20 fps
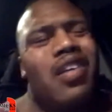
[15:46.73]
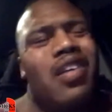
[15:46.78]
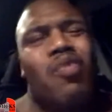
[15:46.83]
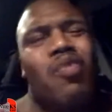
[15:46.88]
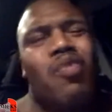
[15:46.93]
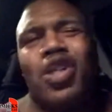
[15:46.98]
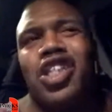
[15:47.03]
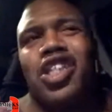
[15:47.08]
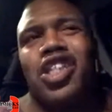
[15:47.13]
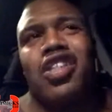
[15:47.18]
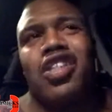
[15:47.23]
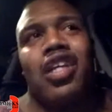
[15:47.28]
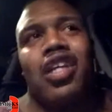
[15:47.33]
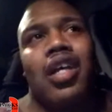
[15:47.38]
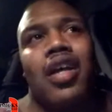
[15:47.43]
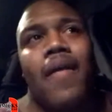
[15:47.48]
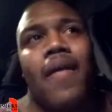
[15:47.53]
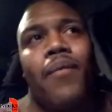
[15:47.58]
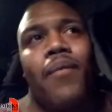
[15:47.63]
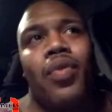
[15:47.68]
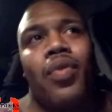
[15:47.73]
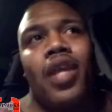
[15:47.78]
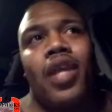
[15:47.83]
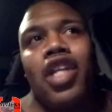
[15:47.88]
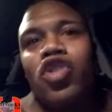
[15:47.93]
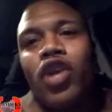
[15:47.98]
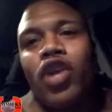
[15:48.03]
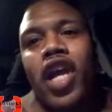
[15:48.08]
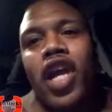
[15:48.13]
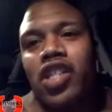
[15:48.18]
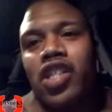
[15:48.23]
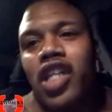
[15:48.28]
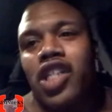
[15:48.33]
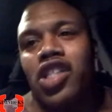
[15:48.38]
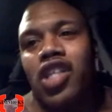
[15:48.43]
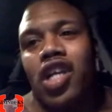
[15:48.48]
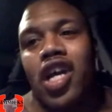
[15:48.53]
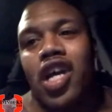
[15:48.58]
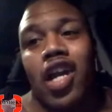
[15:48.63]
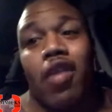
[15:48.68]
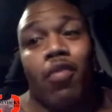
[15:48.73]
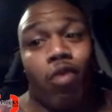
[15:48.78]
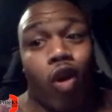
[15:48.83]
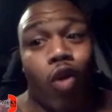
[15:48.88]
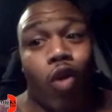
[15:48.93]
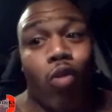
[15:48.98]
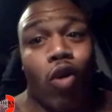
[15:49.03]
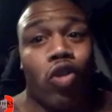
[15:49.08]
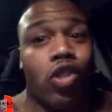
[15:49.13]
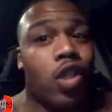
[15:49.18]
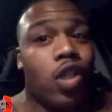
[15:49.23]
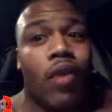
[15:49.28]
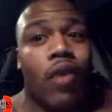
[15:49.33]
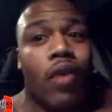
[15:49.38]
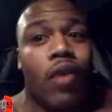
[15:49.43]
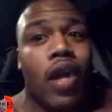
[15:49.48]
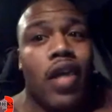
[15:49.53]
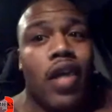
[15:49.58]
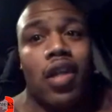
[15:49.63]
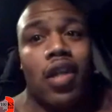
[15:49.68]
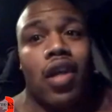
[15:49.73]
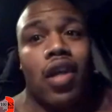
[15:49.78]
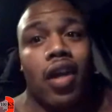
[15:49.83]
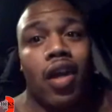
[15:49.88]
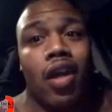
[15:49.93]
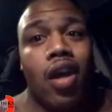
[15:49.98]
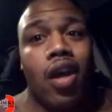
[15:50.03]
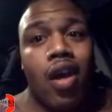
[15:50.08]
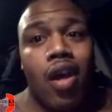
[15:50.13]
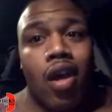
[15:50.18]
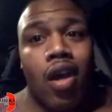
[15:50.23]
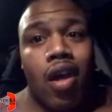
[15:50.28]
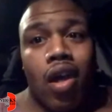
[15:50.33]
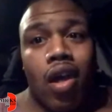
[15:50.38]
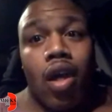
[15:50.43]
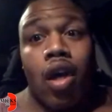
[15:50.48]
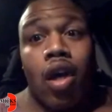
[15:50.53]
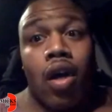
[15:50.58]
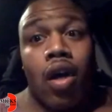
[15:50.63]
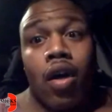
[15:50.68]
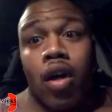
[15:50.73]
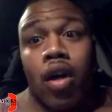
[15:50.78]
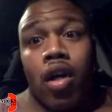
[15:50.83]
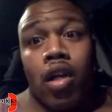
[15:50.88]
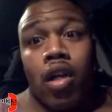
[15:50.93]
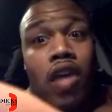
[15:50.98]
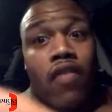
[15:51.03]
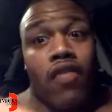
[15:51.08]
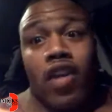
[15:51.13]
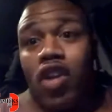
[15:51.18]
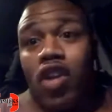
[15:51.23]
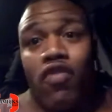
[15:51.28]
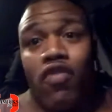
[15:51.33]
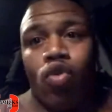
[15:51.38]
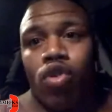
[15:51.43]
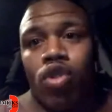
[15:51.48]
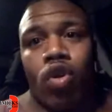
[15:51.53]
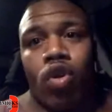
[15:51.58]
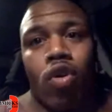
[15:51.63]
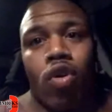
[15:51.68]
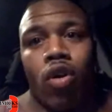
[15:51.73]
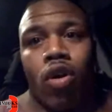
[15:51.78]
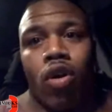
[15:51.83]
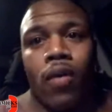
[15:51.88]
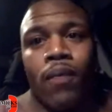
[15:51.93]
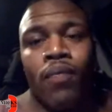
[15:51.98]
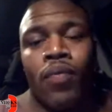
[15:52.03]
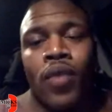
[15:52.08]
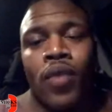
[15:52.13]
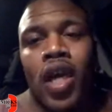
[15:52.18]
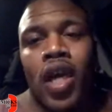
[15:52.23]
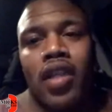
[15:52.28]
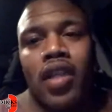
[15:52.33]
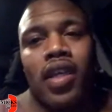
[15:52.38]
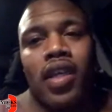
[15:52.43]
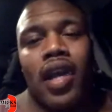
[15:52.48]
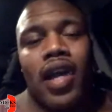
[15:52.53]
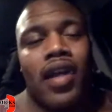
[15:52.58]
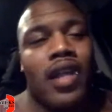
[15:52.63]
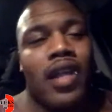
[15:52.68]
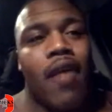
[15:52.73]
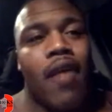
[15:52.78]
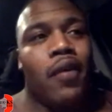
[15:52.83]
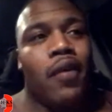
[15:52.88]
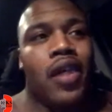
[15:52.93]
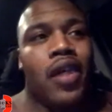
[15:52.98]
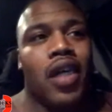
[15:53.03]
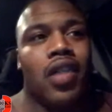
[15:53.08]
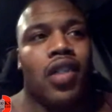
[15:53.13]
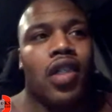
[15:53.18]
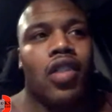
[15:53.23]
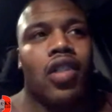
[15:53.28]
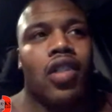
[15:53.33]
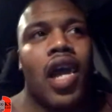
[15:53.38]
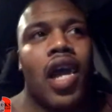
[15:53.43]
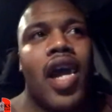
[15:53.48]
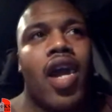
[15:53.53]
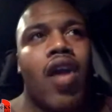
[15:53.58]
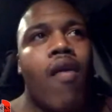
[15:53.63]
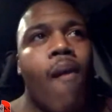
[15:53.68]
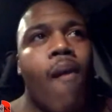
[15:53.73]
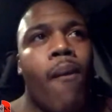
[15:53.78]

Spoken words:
Which is, it translates to cutting promos in wrestling, giving interviews or anything like that, because it's like,